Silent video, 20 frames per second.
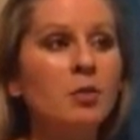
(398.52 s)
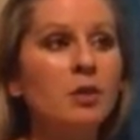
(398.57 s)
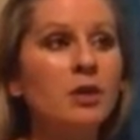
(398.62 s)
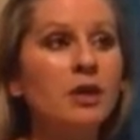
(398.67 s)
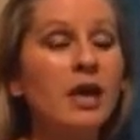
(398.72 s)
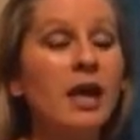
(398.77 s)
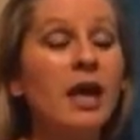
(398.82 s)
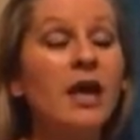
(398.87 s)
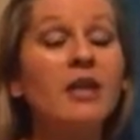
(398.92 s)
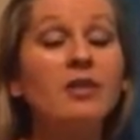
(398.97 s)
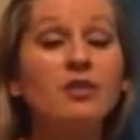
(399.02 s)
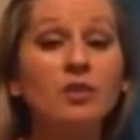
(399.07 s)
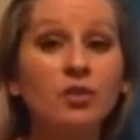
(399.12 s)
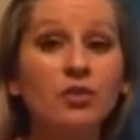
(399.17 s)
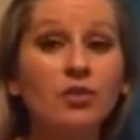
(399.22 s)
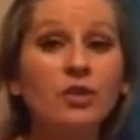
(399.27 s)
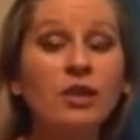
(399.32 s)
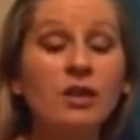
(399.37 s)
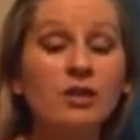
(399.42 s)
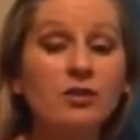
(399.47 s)
But again, if you're
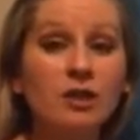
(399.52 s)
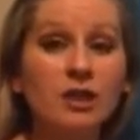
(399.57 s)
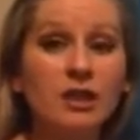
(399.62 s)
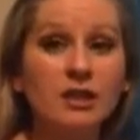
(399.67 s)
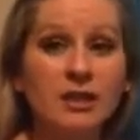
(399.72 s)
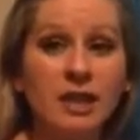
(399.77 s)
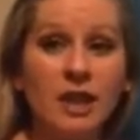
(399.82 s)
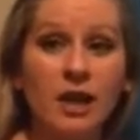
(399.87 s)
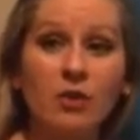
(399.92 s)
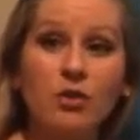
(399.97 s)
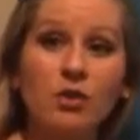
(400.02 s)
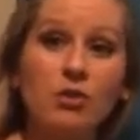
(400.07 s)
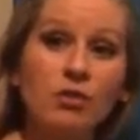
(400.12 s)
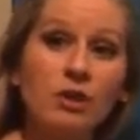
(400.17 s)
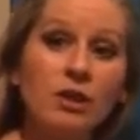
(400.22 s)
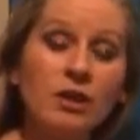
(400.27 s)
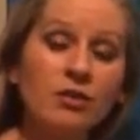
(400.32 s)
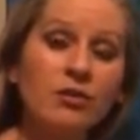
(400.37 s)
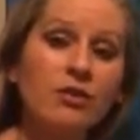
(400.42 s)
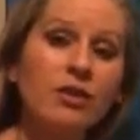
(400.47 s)
feeling really down, you
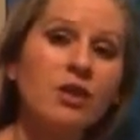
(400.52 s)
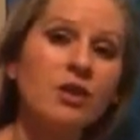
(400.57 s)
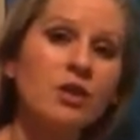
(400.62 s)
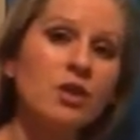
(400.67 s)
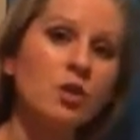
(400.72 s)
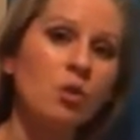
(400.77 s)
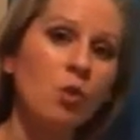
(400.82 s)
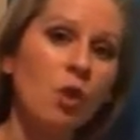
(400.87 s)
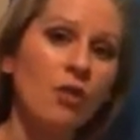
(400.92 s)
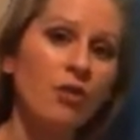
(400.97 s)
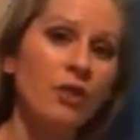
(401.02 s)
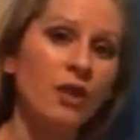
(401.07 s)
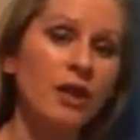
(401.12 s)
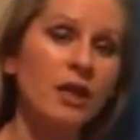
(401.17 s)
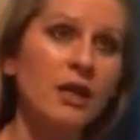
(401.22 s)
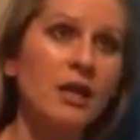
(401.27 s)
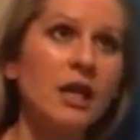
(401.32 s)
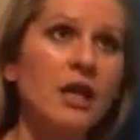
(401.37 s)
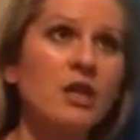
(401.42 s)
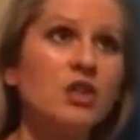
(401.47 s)
really feel that you want that
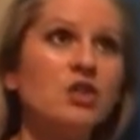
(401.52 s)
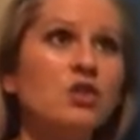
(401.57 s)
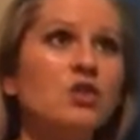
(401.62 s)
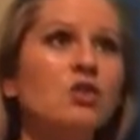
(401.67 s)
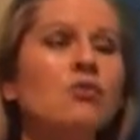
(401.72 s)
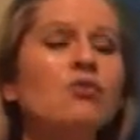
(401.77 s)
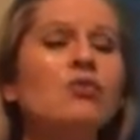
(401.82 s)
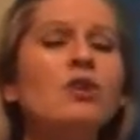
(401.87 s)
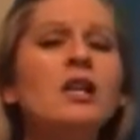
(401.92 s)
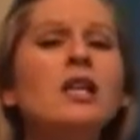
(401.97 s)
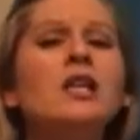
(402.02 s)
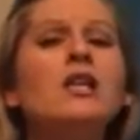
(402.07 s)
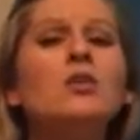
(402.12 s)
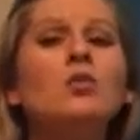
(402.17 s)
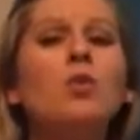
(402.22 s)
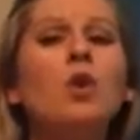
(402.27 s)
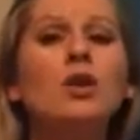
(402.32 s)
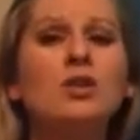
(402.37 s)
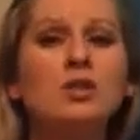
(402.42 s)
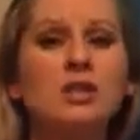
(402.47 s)
connection, you really
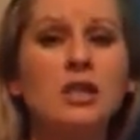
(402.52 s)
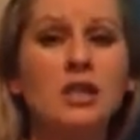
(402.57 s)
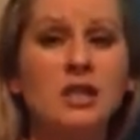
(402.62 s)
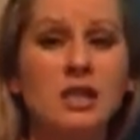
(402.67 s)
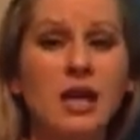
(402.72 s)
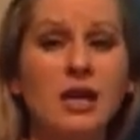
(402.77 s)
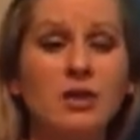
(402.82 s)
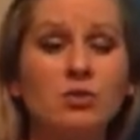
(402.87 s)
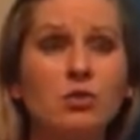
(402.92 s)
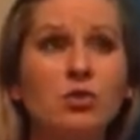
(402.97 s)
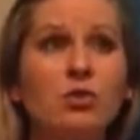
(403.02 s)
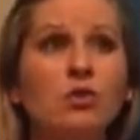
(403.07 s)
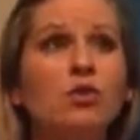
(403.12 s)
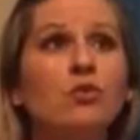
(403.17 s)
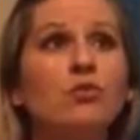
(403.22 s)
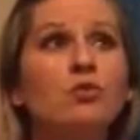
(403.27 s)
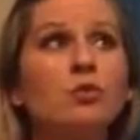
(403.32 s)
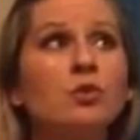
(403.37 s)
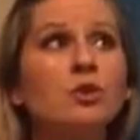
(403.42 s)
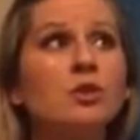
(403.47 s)
want to connect with your
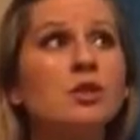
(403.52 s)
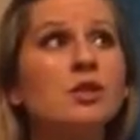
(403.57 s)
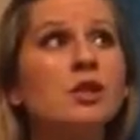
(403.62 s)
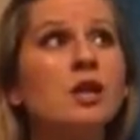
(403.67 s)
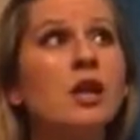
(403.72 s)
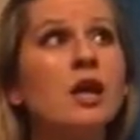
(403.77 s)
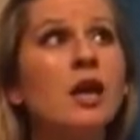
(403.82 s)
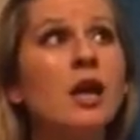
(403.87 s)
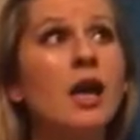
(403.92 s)
loved ones,